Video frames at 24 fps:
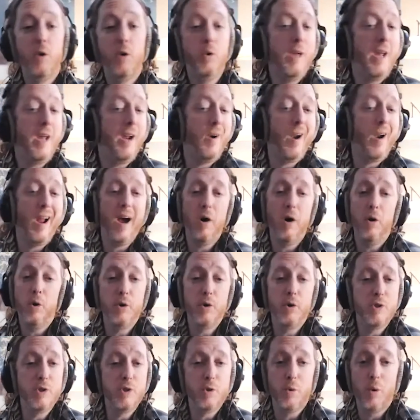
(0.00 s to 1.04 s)
I don't care how
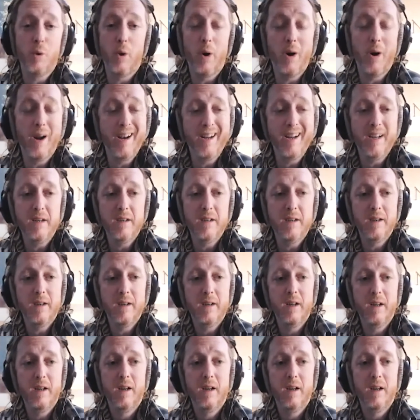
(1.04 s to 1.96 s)
good you are at it.